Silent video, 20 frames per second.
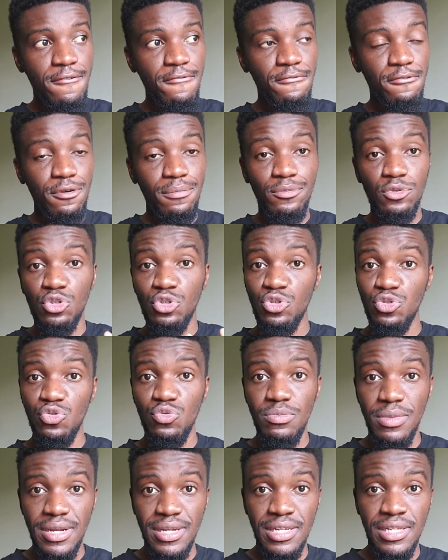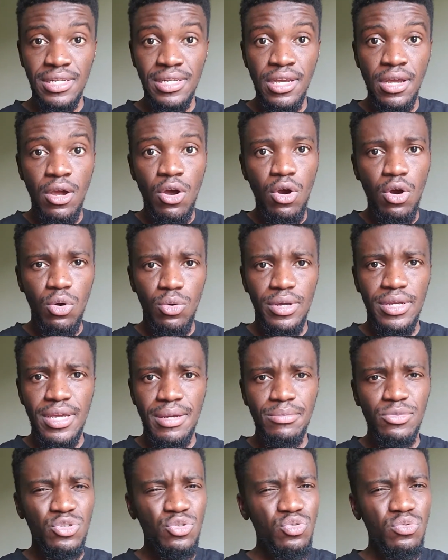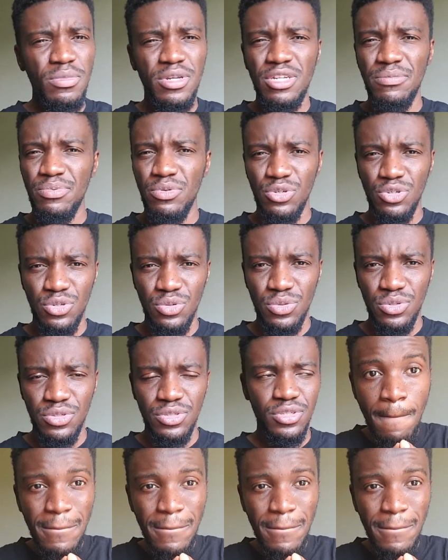from too many OEMs, too many producers.